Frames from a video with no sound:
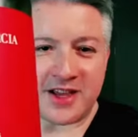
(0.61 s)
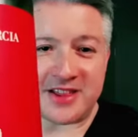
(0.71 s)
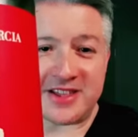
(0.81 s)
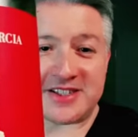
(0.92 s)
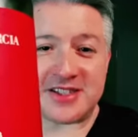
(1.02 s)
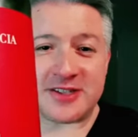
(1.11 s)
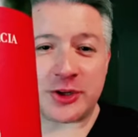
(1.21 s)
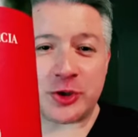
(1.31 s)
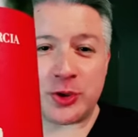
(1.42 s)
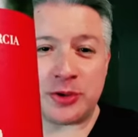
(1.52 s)
This is the
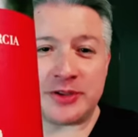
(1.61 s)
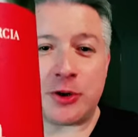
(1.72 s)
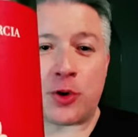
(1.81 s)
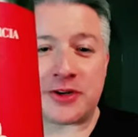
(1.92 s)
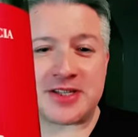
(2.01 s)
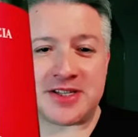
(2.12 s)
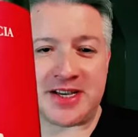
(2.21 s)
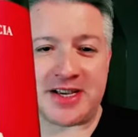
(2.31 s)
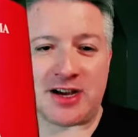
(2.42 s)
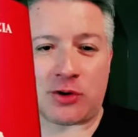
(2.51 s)
Col de
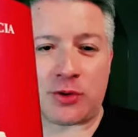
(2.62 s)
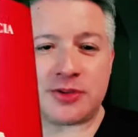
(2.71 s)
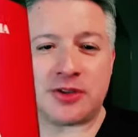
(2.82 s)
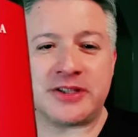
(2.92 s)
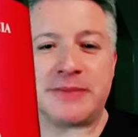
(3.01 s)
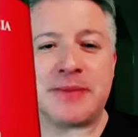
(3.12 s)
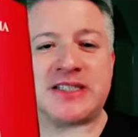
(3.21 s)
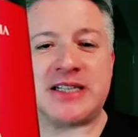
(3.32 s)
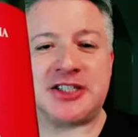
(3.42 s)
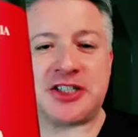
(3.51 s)
Orcia, Rosso Di
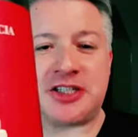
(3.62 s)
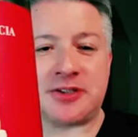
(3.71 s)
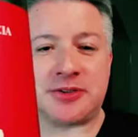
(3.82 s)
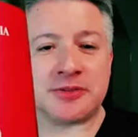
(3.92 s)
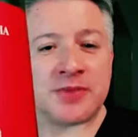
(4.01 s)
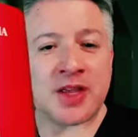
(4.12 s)
Montalcino,